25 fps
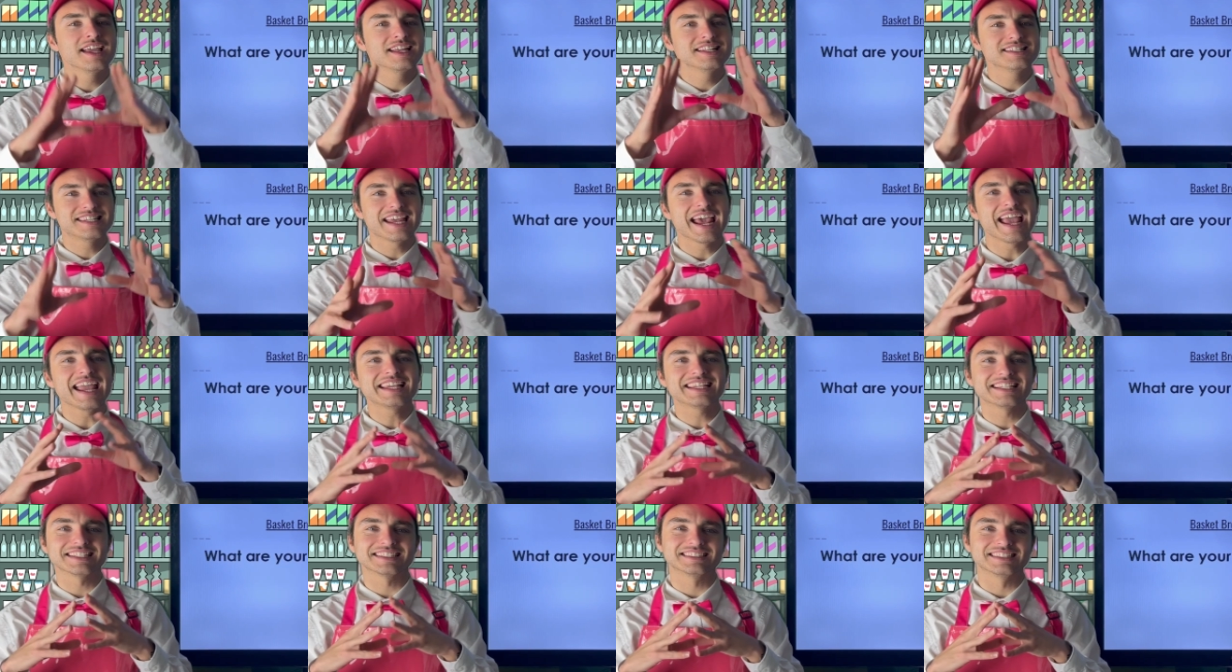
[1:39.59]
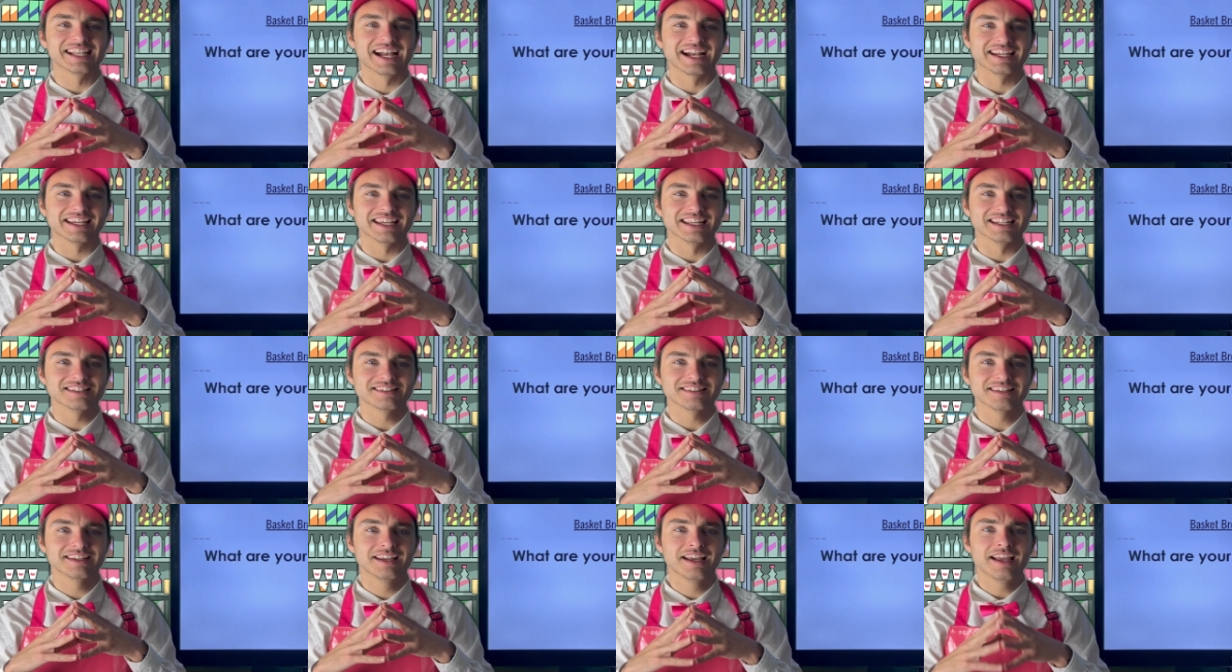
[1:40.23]
Take a
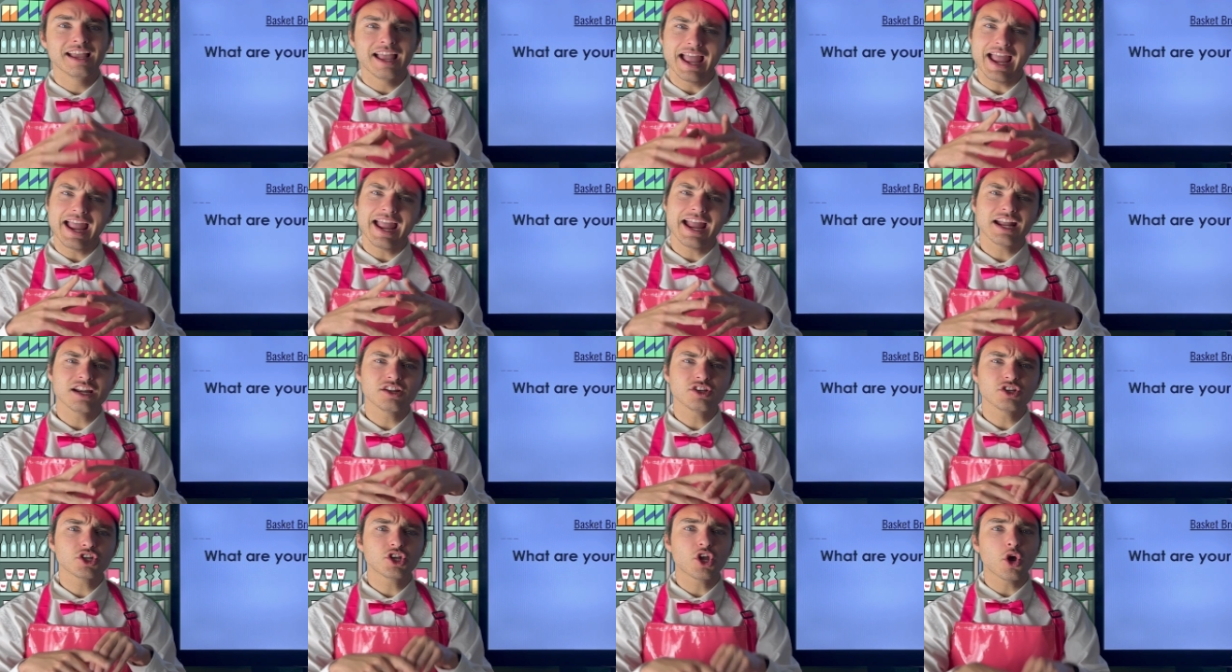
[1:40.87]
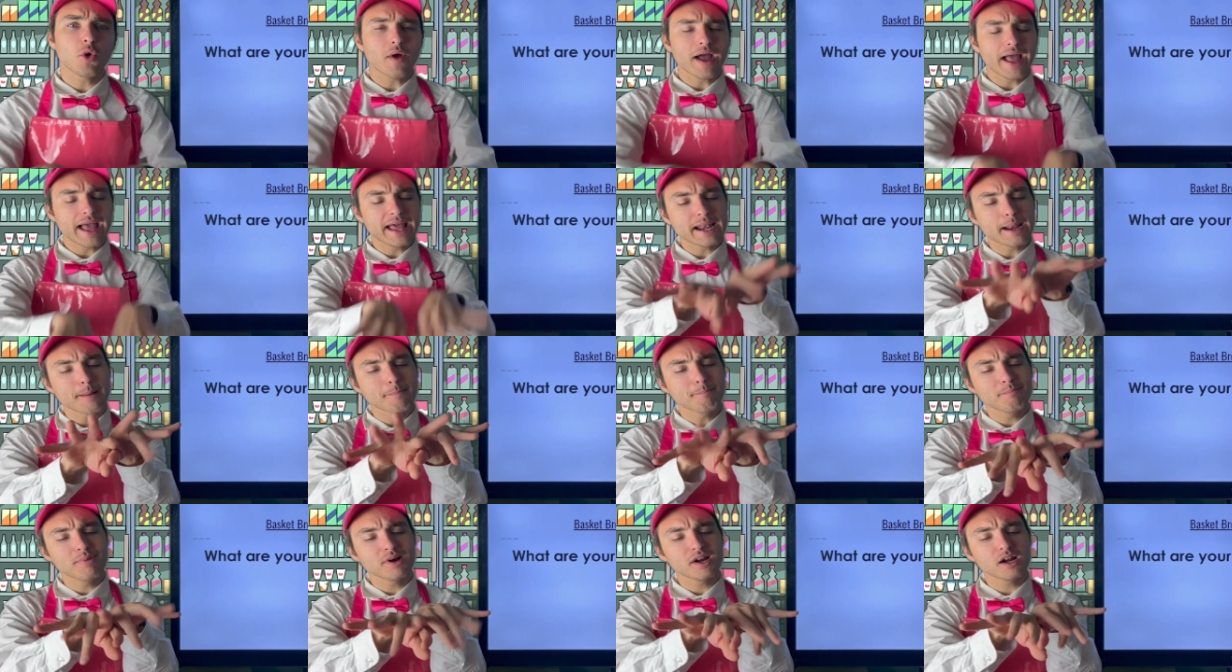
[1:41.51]
second and go ahead
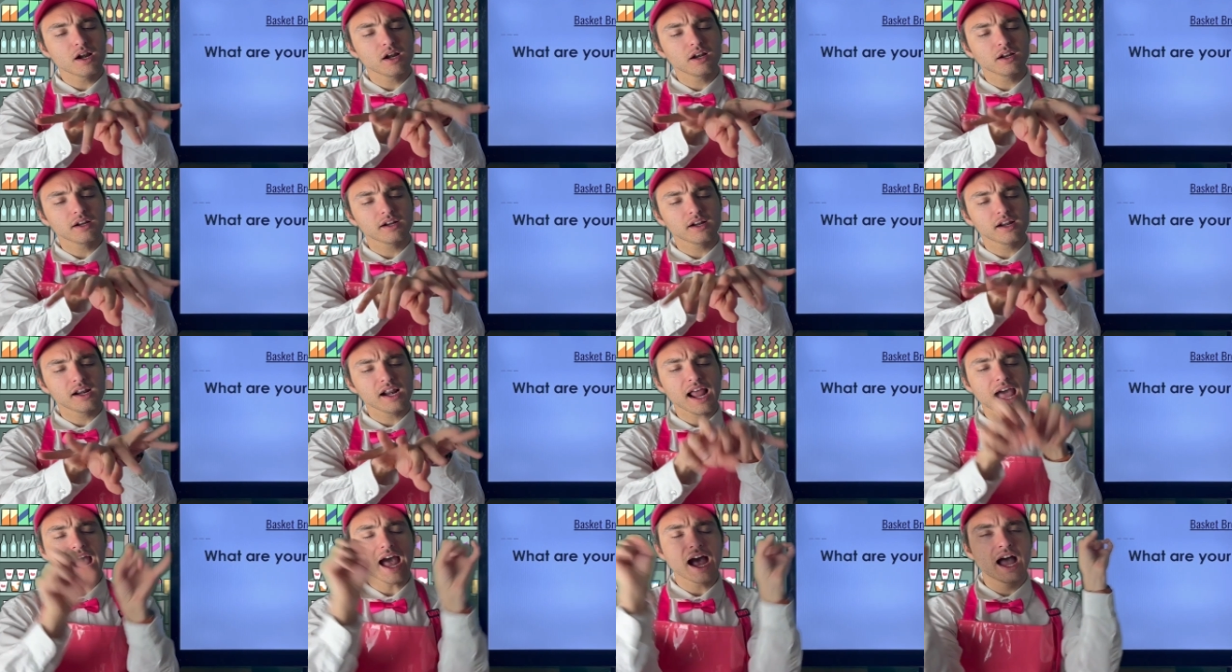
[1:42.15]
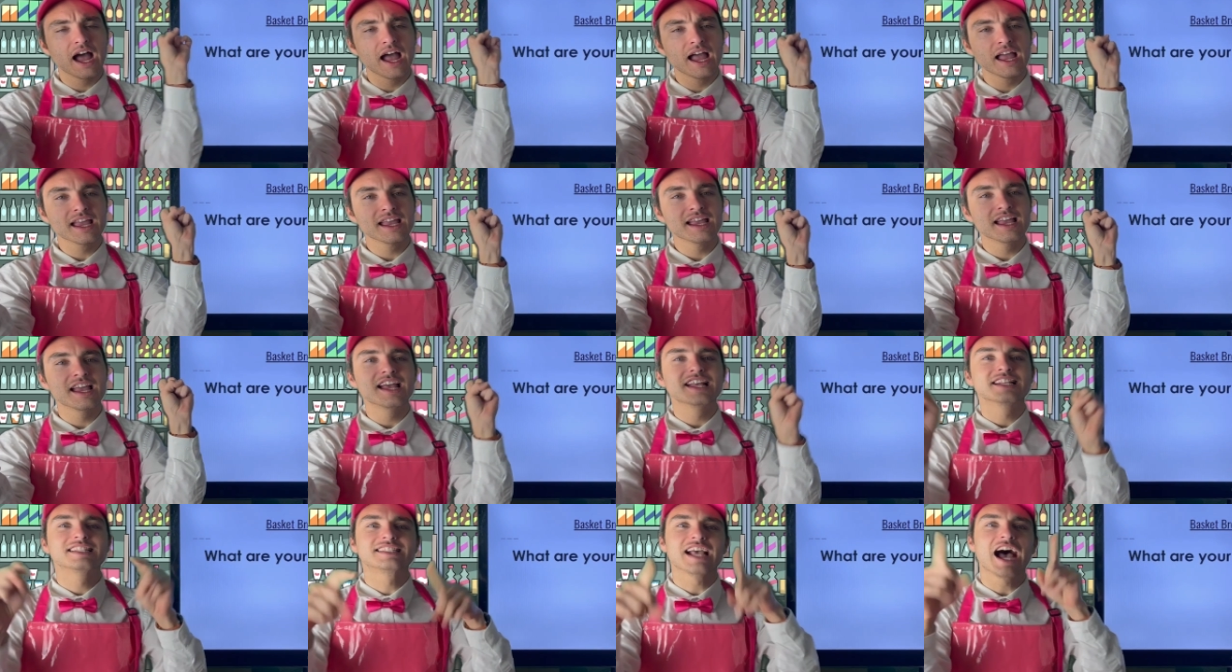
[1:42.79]
and
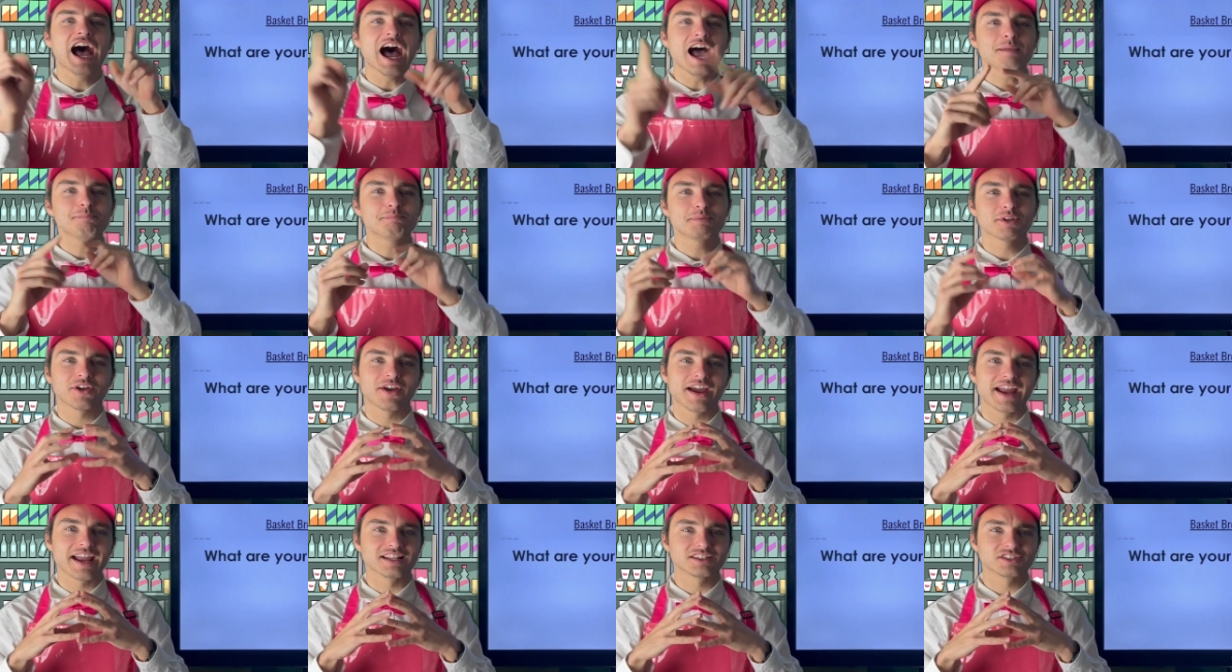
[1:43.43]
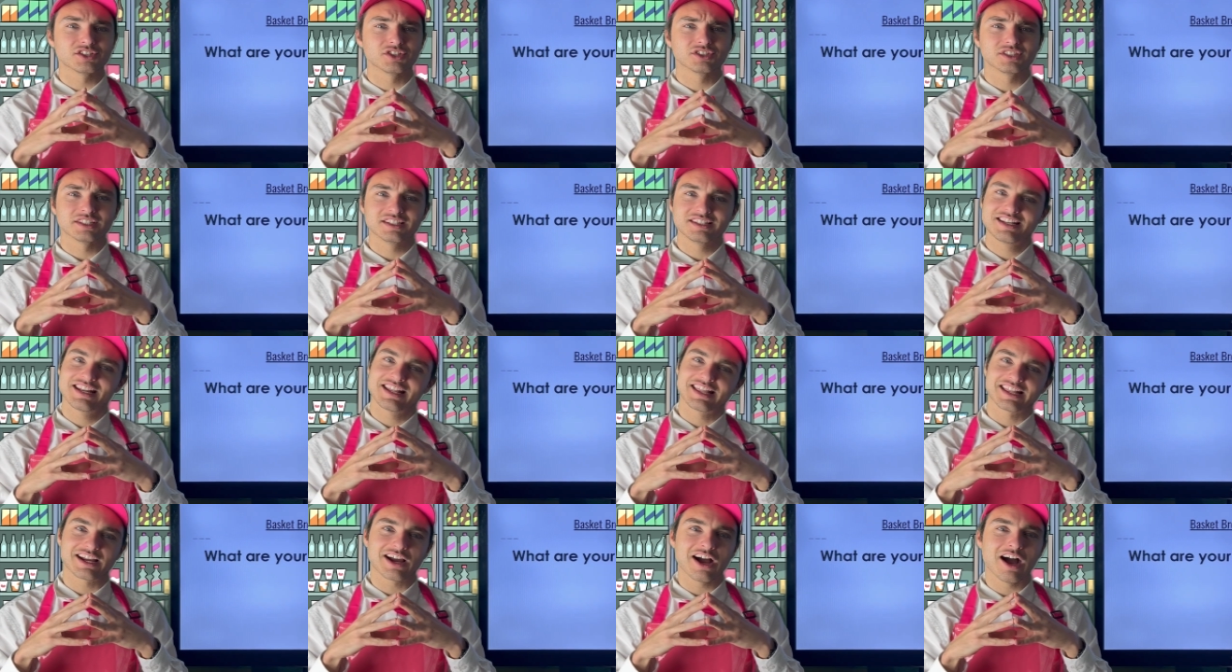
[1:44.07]
type your answers
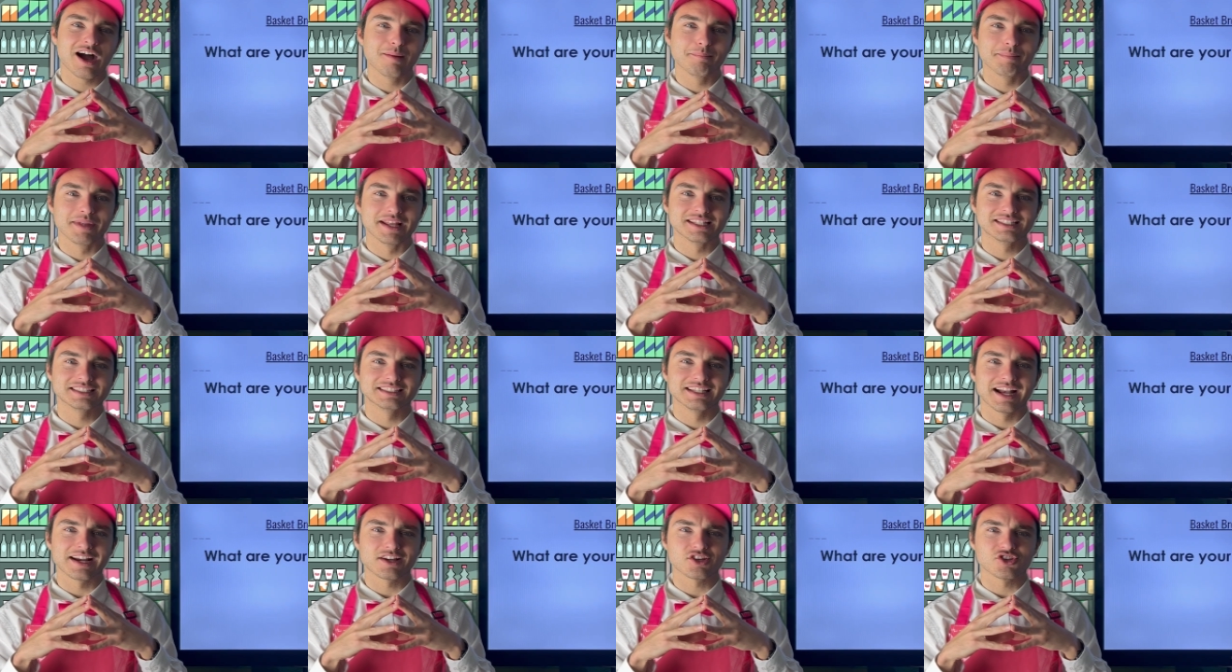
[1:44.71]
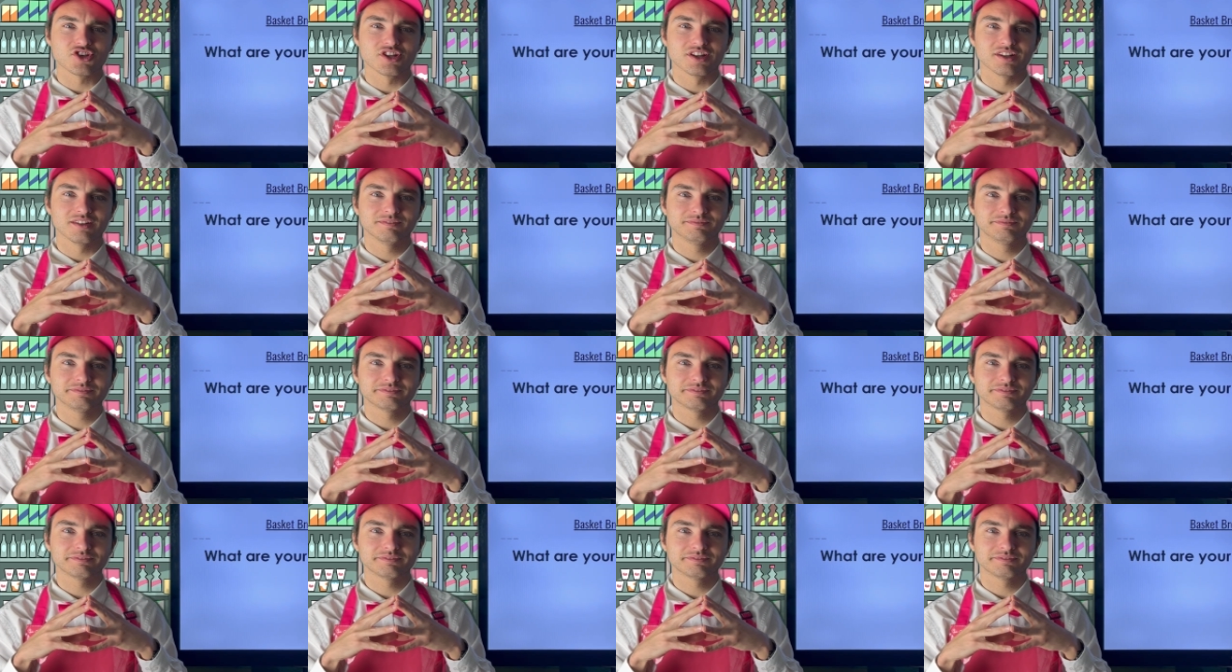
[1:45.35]
into the comment section.